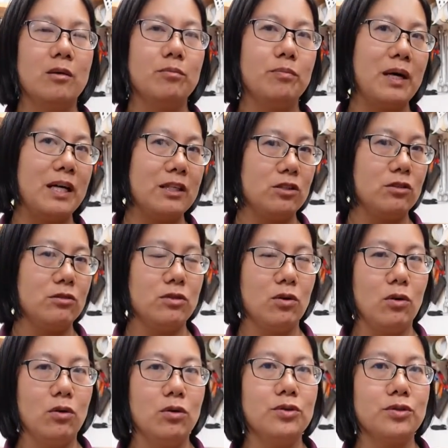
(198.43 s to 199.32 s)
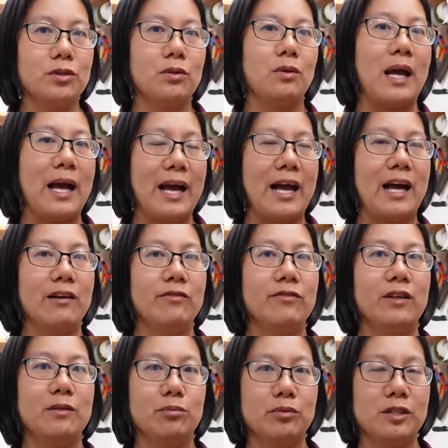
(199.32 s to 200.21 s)
but you'd also
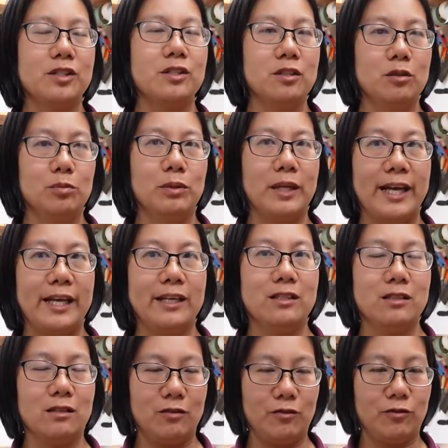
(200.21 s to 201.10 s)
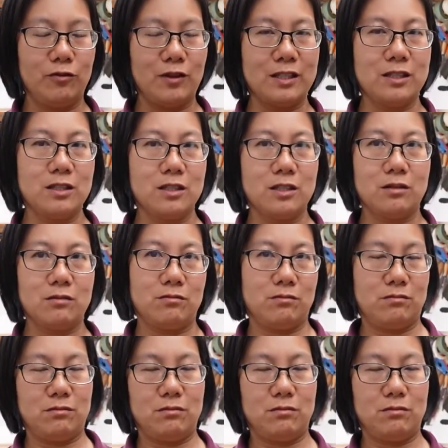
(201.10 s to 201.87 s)
have a Bristol plate front